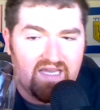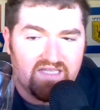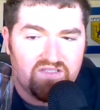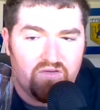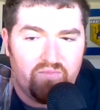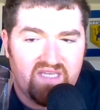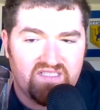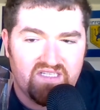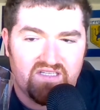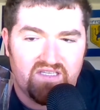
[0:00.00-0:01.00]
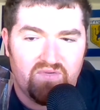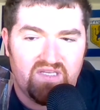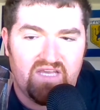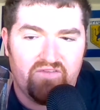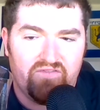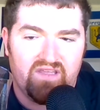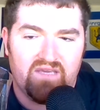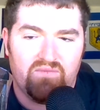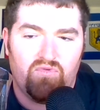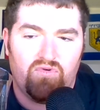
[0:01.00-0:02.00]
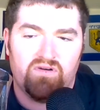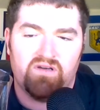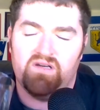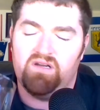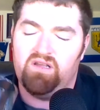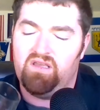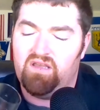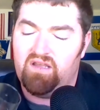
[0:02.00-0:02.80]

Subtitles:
yeah, so basically we definitely get more,